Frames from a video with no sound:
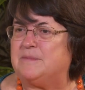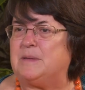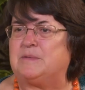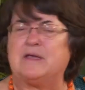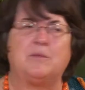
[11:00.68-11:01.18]
see
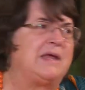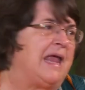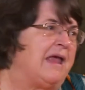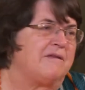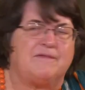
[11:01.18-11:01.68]
people say, we
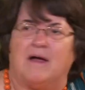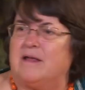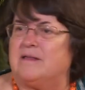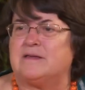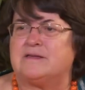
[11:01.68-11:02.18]
can't
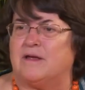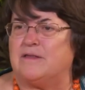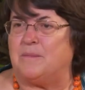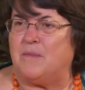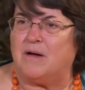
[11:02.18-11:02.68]
find this
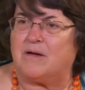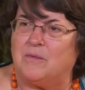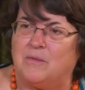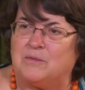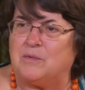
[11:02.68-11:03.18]
on the
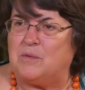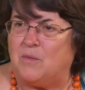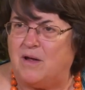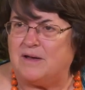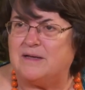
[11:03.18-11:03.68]
market when we
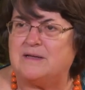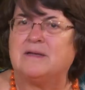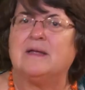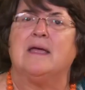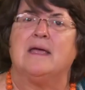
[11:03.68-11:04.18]
want it.